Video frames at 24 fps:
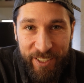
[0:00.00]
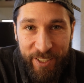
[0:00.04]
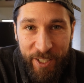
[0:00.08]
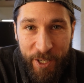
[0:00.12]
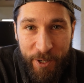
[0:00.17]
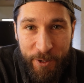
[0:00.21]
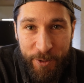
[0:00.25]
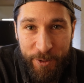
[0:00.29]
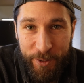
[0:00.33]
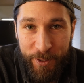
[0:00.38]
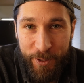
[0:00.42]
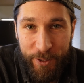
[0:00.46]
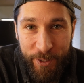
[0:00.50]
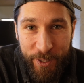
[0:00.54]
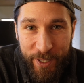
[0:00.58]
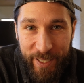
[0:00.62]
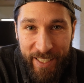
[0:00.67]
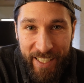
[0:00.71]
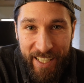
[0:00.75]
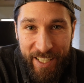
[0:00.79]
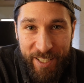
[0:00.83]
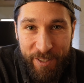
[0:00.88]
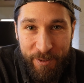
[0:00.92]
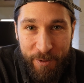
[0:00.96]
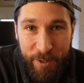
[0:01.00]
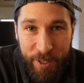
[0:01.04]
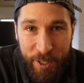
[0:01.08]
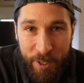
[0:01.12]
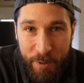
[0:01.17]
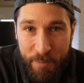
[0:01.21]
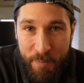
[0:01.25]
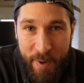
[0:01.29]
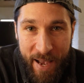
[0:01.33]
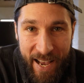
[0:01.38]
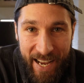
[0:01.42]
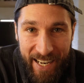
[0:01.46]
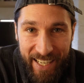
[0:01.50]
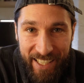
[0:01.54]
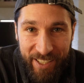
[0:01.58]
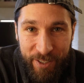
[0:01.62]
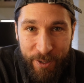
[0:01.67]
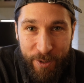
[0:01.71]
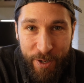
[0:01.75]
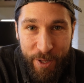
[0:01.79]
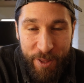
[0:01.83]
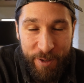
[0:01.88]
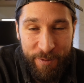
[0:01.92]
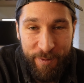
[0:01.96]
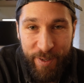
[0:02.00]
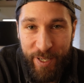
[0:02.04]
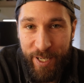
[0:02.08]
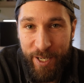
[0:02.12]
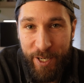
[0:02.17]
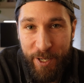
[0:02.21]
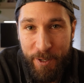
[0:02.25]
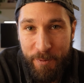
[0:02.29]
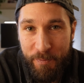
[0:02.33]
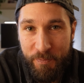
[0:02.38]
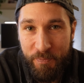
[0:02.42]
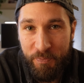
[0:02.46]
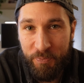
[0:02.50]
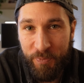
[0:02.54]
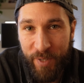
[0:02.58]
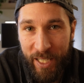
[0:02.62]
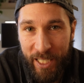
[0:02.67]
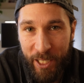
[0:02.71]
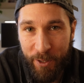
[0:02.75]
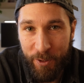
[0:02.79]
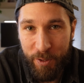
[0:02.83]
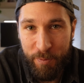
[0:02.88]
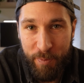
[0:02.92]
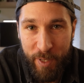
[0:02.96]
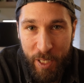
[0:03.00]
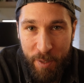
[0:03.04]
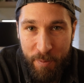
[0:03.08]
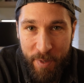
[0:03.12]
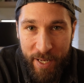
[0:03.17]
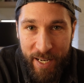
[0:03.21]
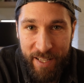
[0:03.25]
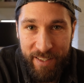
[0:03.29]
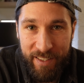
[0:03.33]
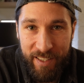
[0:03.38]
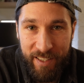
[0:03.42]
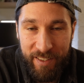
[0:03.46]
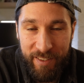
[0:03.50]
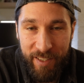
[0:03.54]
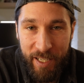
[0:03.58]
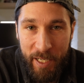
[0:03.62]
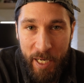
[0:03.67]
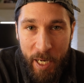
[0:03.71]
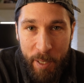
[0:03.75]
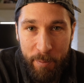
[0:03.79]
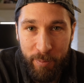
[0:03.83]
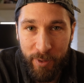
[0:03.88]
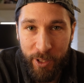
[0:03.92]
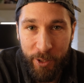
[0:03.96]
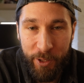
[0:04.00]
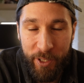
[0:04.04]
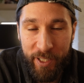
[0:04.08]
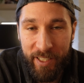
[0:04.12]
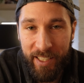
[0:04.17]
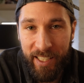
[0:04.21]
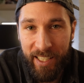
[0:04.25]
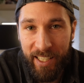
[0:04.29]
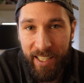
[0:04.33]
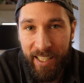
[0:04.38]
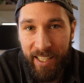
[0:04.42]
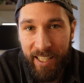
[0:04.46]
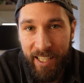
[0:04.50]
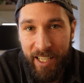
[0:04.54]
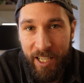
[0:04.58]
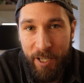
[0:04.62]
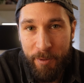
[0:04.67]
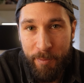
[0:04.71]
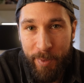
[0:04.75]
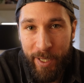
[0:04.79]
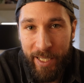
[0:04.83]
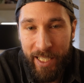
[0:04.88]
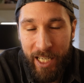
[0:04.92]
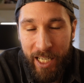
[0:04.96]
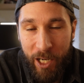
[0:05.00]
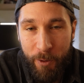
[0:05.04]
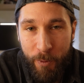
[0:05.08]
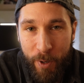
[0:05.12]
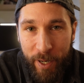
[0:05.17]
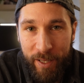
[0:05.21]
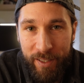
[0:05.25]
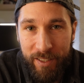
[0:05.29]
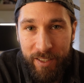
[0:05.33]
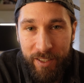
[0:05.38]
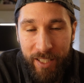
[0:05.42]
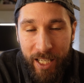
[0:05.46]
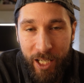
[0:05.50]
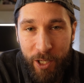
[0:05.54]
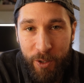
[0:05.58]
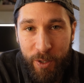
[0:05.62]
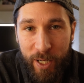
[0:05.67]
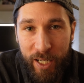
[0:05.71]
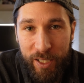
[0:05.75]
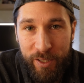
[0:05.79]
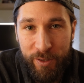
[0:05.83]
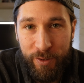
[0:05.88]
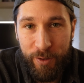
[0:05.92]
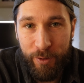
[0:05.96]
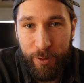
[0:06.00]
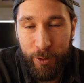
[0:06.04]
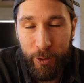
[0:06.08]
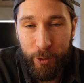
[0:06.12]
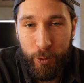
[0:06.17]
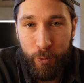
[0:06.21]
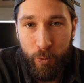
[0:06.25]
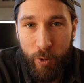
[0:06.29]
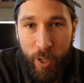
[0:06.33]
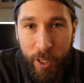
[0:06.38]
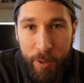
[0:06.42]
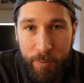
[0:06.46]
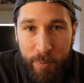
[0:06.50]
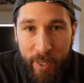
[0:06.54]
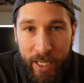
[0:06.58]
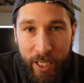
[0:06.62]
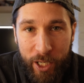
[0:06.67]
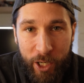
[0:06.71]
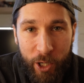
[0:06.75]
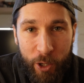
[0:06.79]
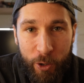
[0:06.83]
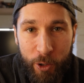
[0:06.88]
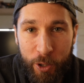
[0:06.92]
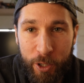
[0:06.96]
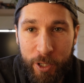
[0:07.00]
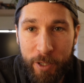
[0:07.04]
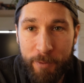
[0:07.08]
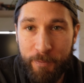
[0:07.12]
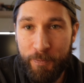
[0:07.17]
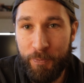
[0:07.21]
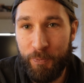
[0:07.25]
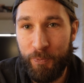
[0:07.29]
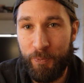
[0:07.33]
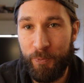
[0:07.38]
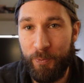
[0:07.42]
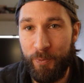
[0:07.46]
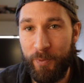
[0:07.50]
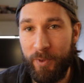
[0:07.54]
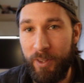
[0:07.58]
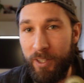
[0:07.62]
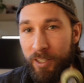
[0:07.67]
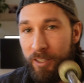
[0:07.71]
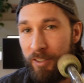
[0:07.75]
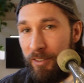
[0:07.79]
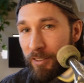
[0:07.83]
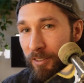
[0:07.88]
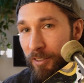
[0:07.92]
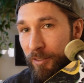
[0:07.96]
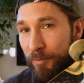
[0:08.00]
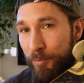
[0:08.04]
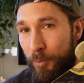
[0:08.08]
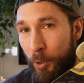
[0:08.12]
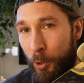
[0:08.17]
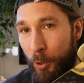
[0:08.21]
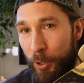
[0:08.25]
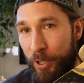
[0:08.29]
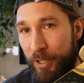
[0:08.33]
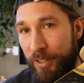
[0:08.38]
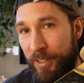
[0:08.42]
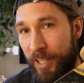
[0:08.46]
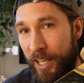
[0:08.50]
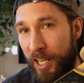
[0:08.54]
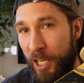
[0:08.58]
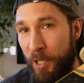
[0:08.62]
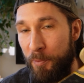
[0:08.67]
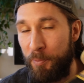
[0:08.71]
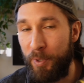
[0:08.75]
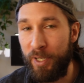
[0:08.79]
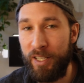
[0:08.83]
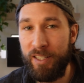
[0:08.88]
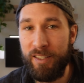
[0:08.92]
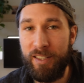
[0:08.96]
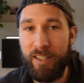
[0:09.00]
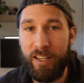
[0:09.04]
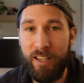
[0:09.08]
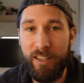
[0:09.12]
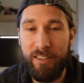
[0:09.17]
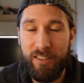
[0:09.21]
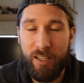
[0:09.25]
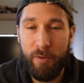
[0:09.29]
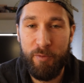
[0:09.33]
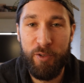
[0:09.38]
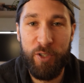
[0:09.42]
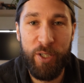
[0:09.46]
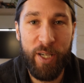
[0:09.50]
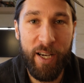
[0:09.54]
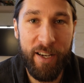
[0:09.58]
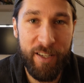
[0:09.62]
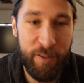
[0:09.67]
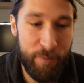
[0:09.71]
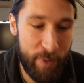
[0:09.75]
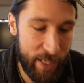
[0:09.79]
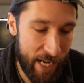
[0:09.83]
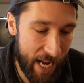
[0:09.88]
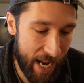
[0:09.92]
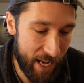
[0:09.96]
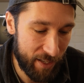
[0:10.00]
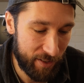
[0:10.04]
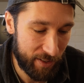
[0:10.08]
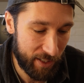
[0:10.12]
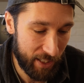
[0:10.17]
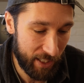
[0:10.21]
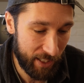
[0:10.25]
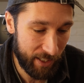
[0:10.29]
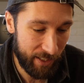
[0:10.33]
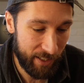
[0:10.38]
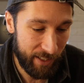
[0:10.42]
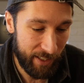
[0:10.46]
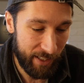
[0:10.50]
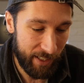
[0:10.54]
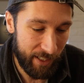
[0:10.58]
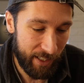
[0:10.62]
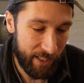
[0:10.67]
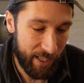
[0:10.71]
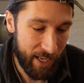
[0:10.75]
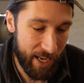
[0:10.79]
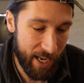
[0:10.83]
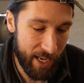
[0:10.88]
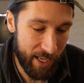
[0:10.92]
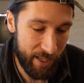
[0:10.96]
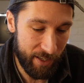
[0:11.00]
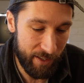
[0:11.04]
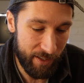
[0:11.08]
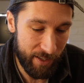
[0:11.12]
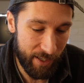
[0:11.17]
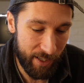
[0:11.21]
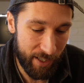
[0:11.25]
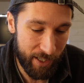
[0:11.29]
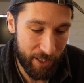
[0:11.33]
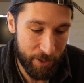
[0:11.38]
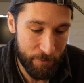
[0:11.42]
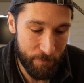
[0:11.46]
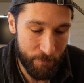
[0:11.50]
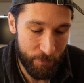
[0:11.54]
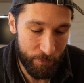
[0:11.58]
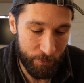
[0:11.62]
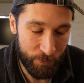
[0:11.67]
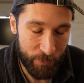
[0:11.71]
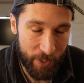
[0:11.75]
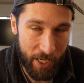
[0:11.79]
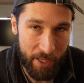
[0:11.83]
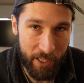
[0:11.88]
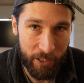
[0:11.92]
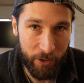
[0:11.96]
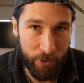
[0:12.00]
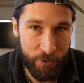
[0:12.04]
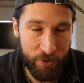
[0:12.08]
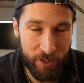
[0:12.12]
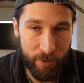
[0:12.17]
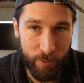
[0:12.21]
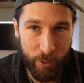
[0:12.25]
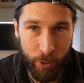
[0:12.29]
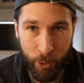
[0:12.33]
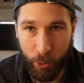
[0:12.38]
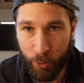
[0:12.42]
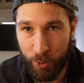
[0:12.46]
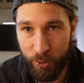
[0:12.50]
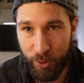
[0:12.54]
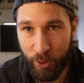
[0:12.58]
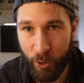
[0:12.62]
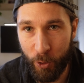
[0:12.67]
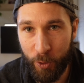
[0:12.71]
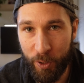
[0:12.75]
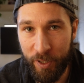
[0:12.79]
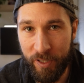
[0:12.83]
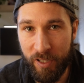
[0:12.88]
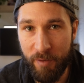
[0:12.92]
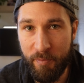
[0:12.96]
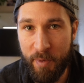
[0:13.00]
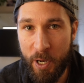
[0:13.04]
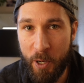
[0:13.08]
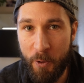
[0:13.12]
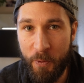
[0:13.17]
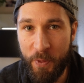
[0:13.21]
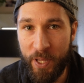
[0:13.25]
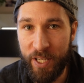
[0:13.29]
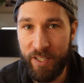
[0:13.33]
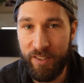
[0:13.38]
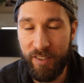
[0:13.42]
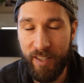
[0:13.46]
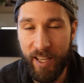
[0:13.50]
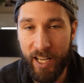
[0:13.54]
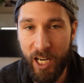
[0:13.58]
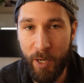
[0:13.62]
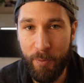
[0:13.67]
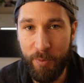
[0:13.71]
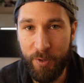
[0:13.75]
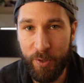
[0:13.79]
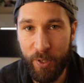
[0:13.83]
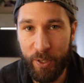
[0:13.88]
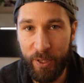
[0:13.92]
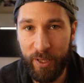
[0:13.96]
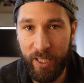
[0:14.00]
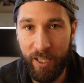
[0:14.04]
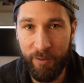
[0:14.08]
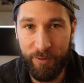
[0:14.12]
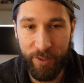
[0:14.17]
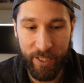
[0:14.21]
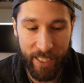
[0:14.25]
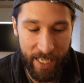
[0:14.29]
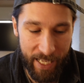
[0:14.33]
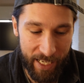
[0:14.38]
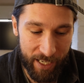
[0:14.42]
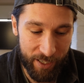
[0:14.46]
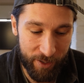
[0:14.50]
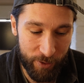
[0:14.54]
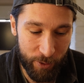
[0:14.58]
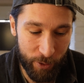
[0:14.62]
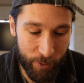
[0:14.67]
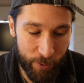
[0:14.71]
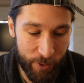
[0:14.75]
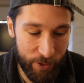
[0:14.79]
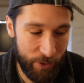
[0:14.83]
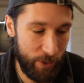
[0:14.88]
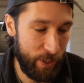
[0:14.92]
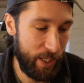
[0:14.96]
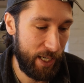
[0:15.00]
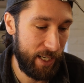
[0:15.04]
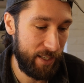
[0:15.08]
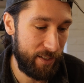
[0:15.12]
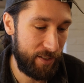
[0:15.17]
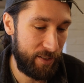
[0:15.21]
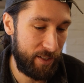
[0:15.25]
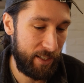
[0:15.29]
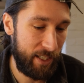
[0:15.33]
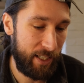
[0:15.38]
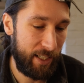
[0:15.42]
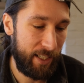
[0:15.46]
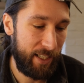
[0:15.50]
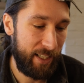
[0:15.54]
Yo, what's going on, guys? Welcome back to another video. I know it's been a minute since I uploaded, but I wanted to take you guys through what my current board setup is because some of you guys have been asking, and I think there's some cool stories about this setup, so I'd love to get into it with you guys.